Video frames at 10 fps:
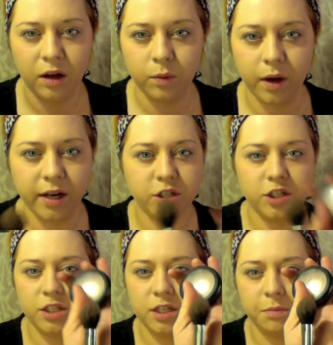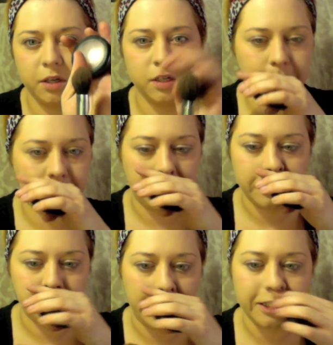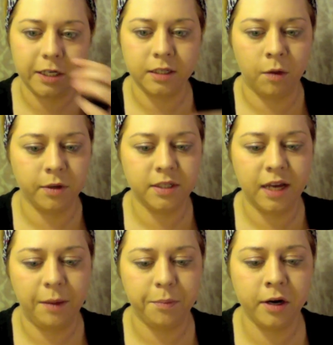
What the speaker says: it's just simply just the blush brush. It's almost tapered.